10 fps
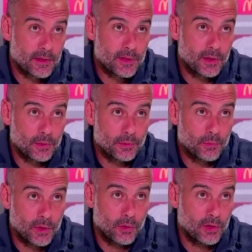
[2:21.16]
So
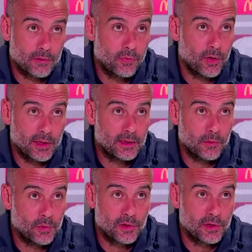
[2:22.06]
we could not afford it.
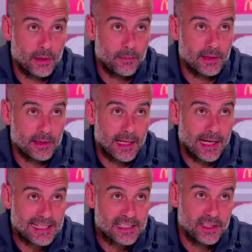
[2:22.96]
It was not even in the
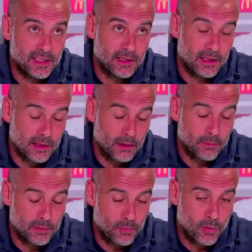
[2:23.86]
last year, a little
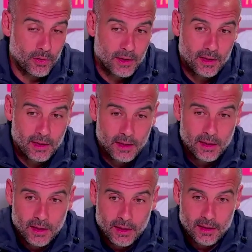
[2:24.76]
bit more,
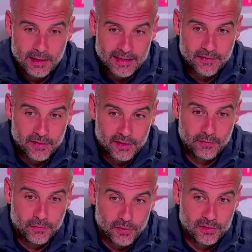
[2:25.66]
in the last
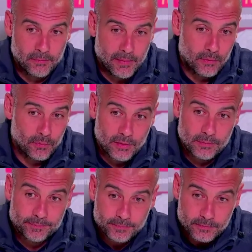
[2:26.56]
13, 14 months.
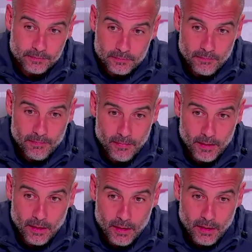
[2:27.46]

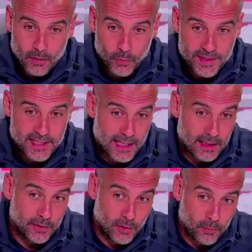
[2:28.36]
We
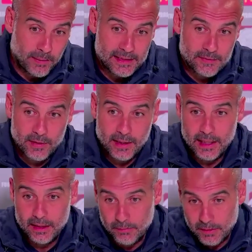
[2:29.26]
sell young players for
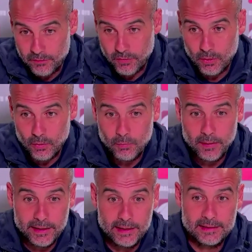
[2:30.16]
academy, for loan
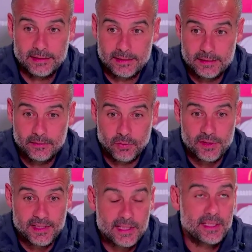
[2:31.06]
players, for
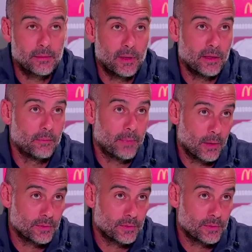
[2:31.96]
£60 million.